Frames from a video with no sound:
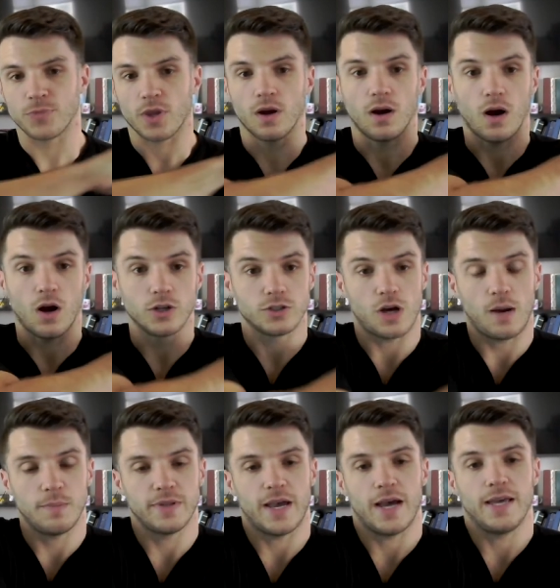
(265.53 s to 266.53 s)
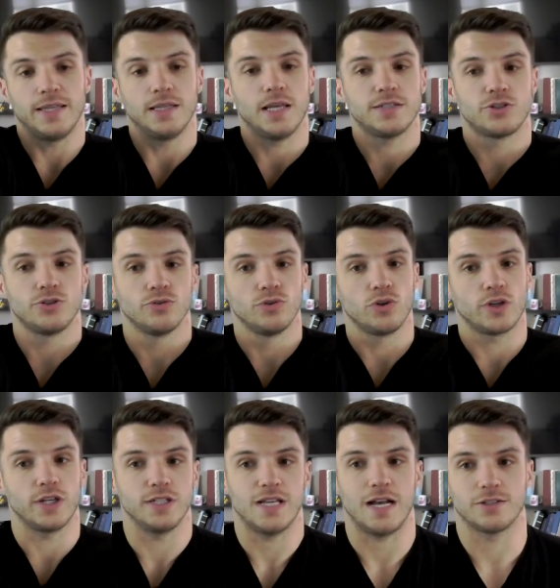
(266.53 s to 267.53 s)
uh, on top of that unless you're
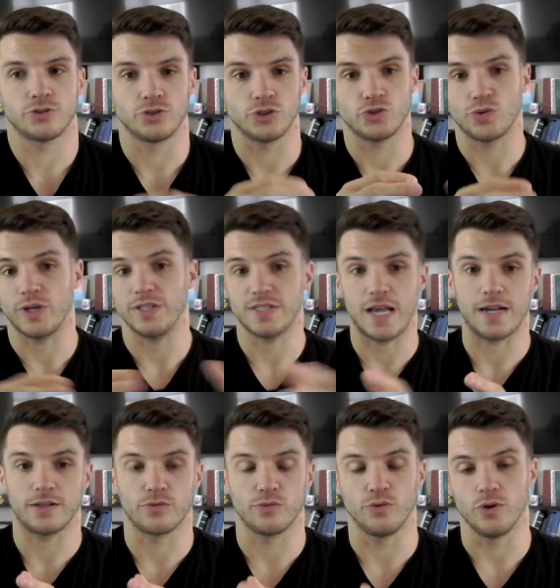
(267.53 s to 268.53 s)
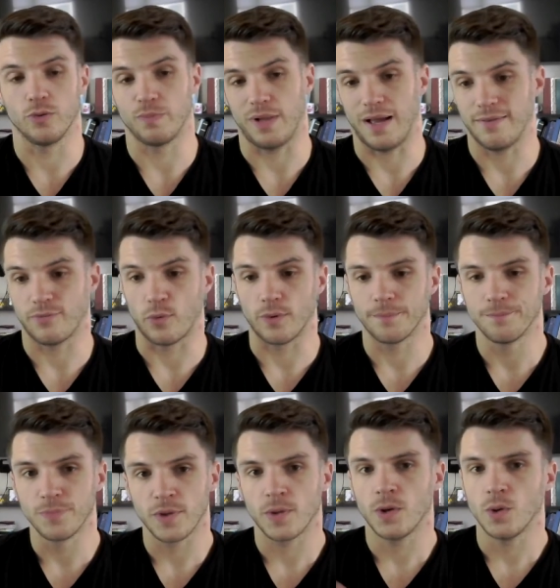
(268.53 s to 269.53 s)
looking to actually transact through their platform,
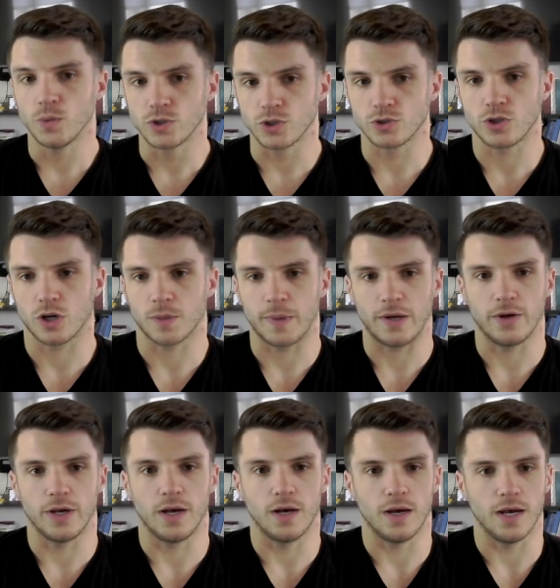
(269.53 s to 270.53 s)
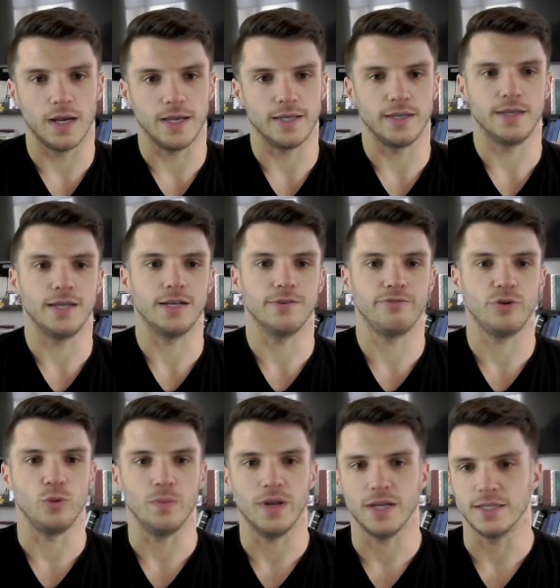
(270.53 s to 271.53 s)
which I'll talk about uh, in, in a few
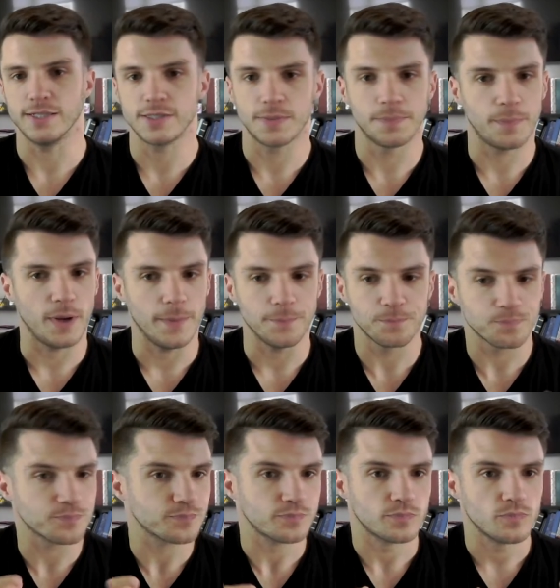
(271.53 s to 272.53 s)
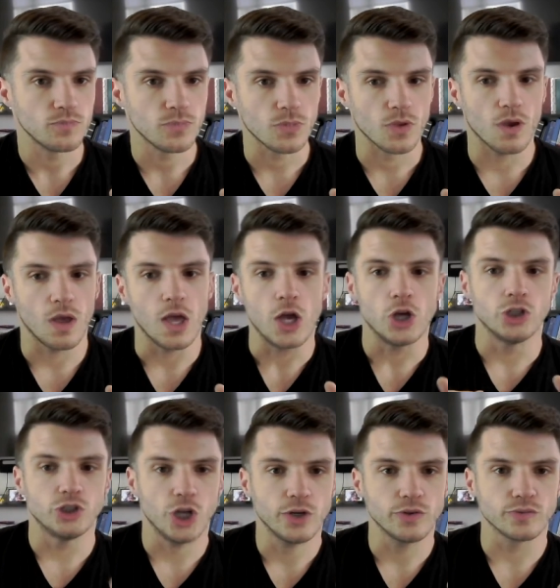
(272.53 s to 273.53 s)
minutes. But
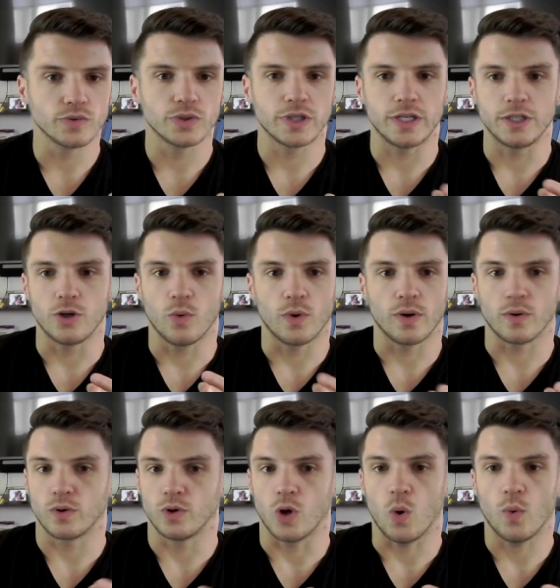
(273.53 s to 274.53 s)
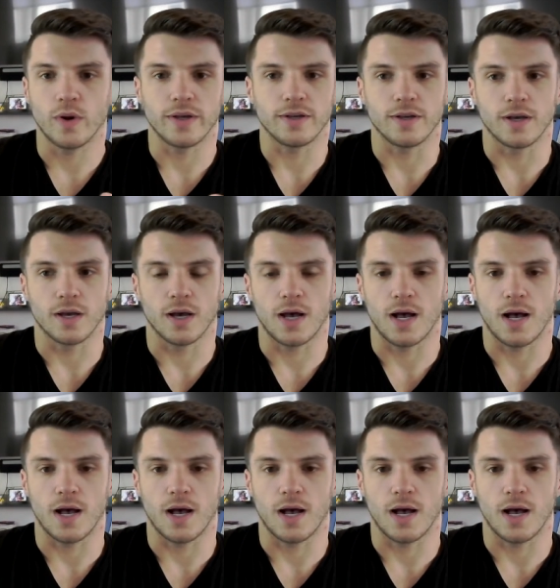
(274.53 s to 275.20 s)
generally going going uh,